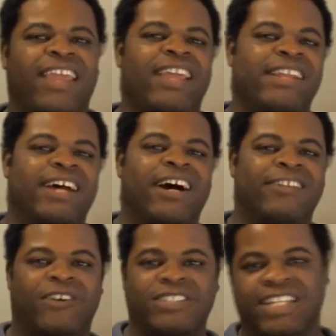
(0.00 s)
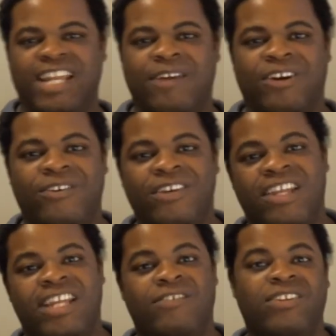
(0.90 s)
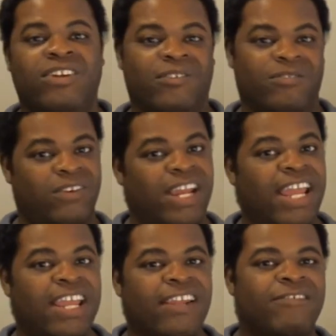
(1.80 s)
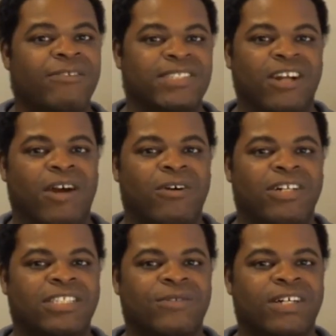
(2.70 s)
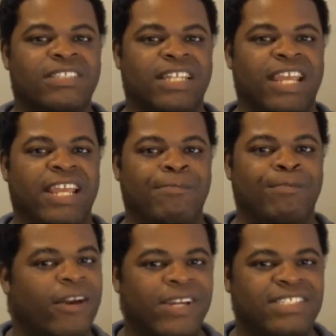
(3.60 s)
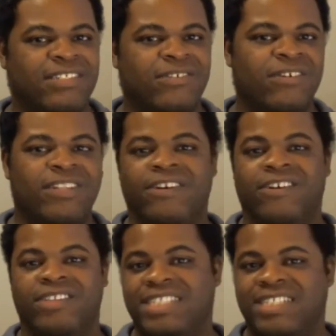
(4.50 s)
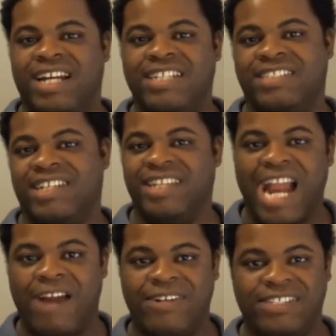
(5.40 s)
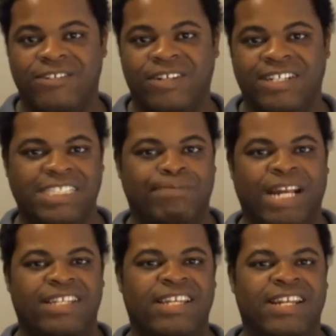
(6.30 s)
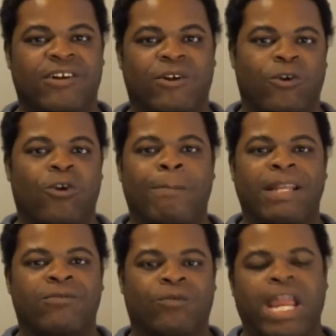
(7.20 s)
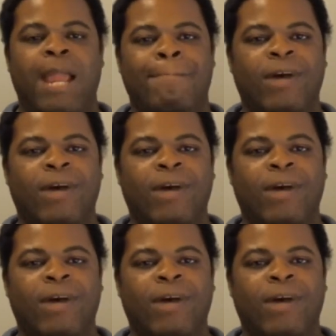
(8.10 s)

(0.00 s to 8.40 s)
And uh, as far as the hero, if you thought Rey from Star Wars was a Mary Sue, well, this guy is a Gary Sue because he's practically an urban Rambo.